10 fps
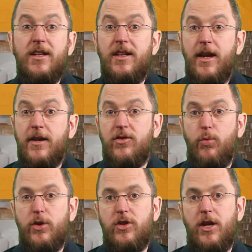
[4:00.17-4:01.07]
detects
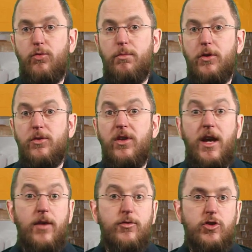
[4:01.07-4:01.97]
which attributes
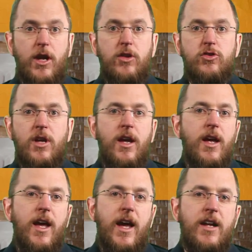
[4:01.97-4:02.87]
have changed
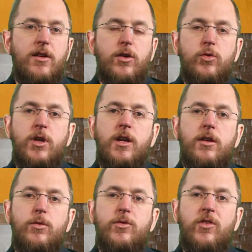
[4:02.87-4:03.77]
and only
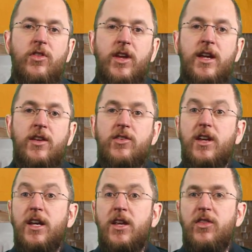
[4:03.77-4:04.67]
includes these
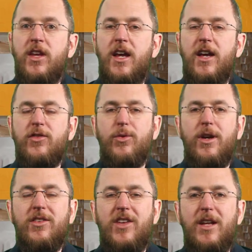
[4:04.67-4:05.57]
in the
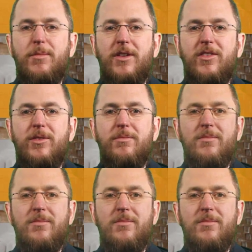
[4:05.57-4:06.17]
SQL statements.